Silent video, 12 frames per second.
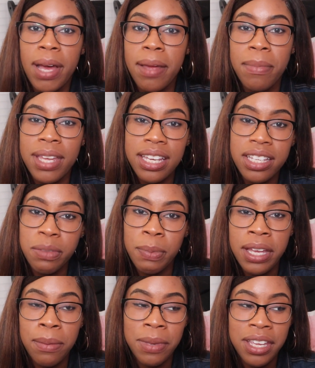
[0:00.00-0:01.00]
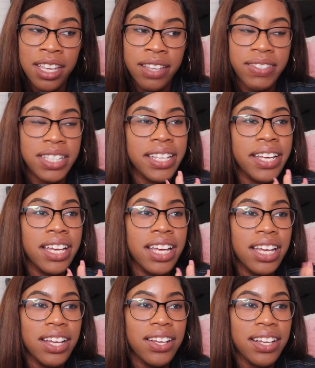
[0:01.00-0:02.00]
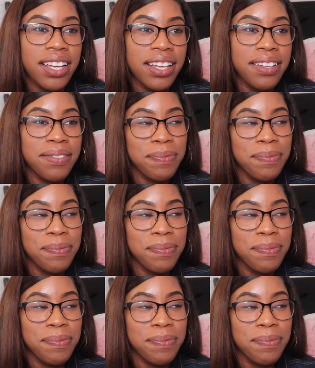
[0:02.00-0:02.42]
of my biggest pet peeves? Okay.